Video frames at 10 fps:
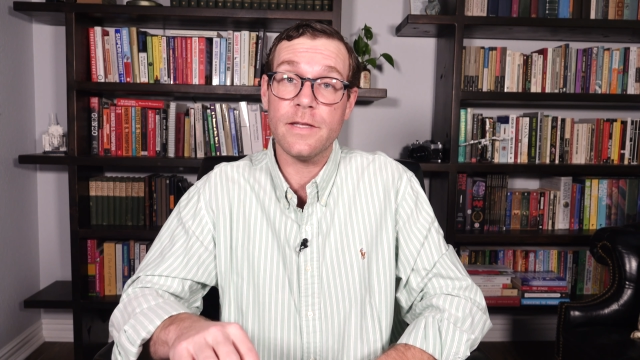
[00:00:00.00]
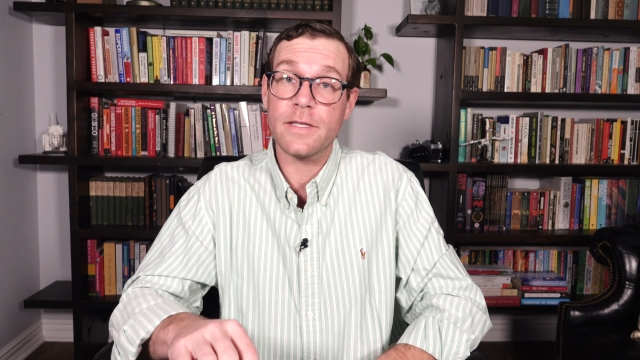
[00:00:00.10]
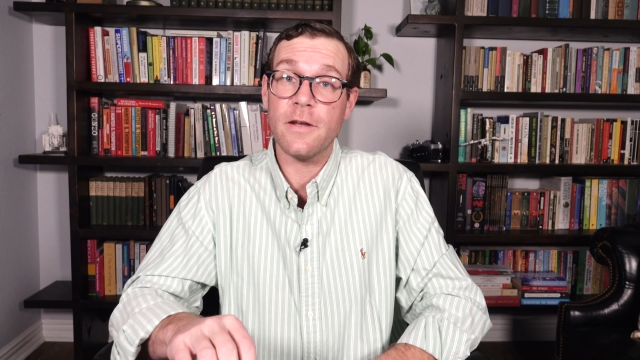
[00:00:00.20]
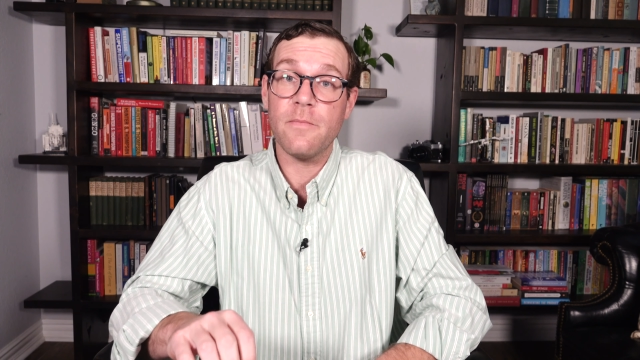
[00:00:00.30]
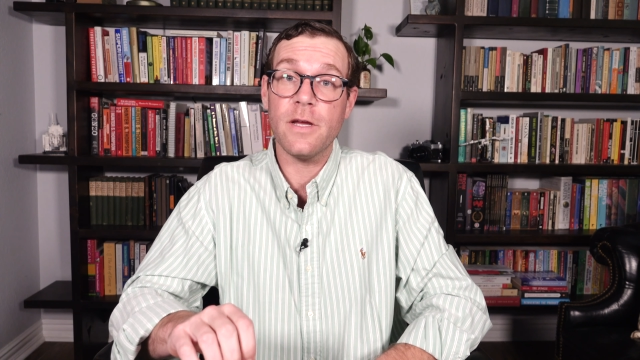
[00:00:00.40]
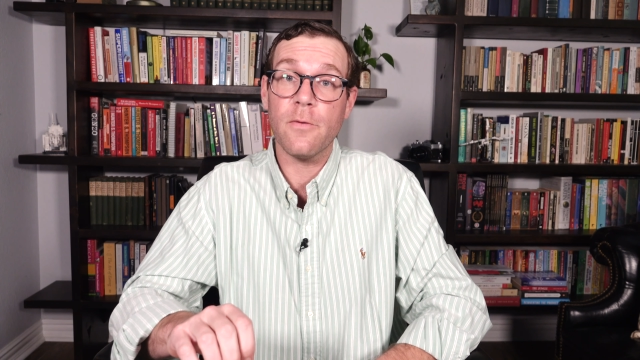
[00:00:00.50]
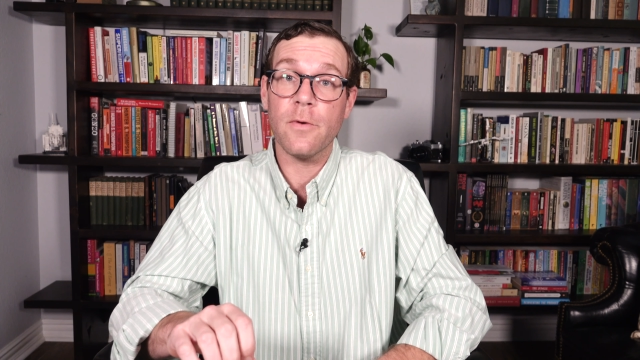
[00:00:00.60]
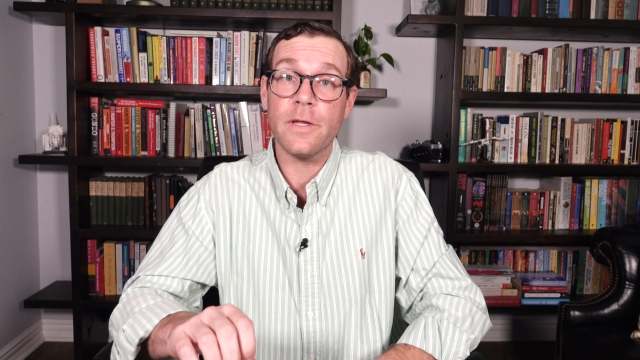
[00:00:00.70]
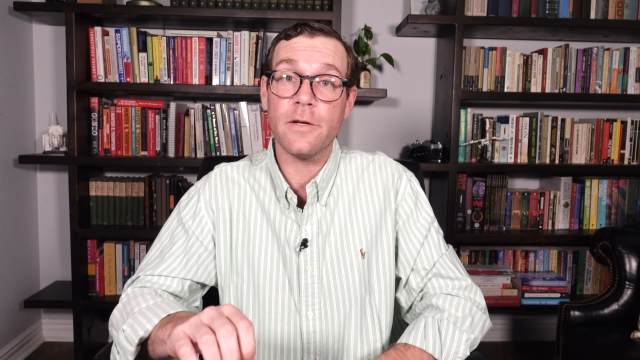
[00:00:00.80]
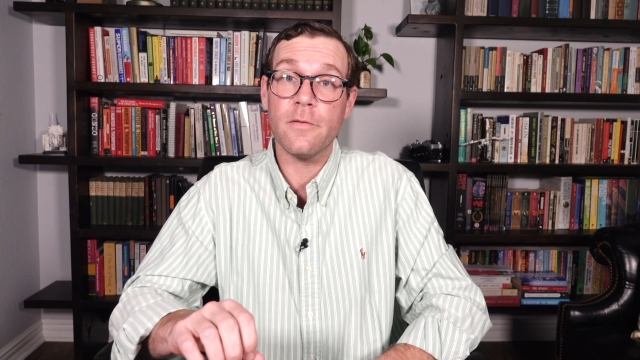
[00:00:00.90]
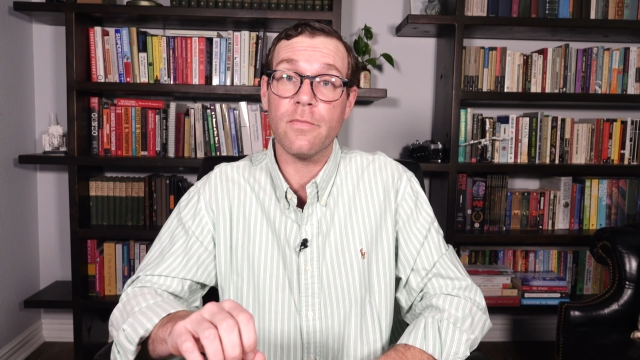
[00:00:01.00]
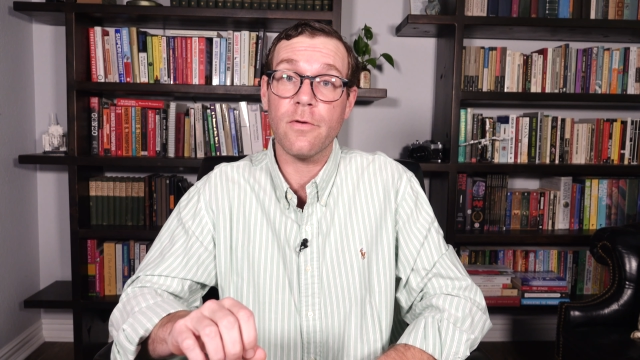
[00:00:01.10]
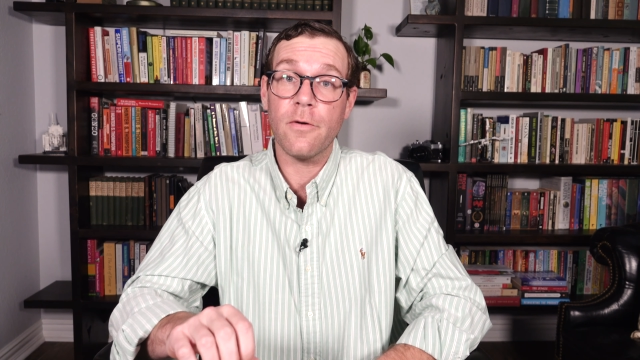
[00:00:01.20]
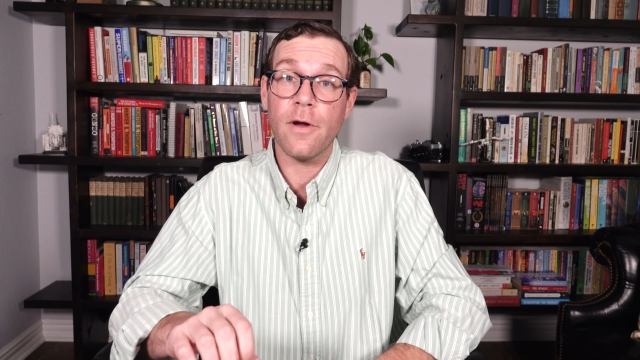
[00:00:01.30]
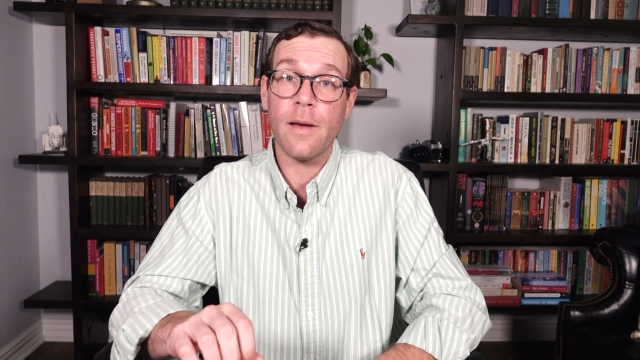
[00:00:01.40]
It's going to be a really good
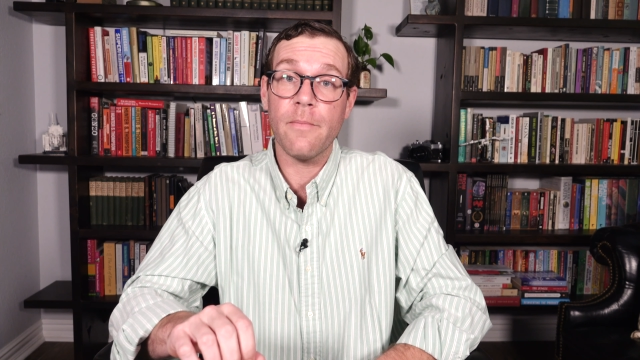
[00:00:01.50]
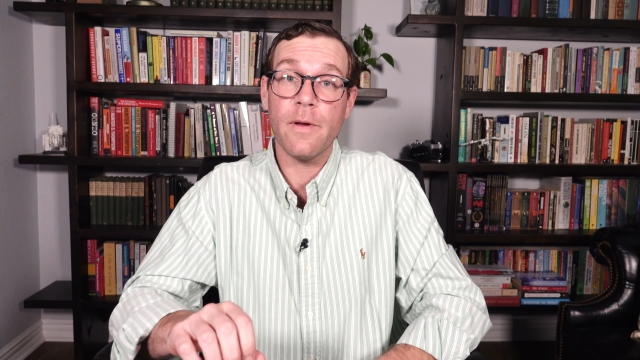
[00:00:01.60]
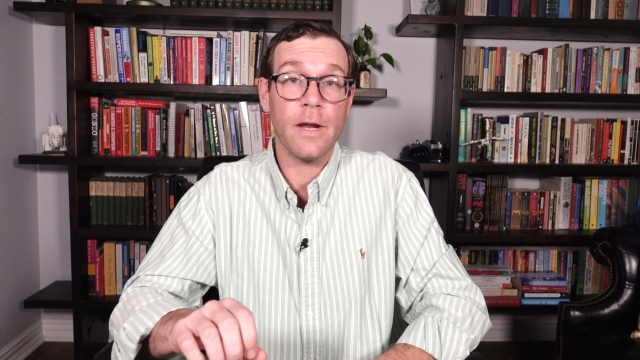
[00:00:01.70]
program,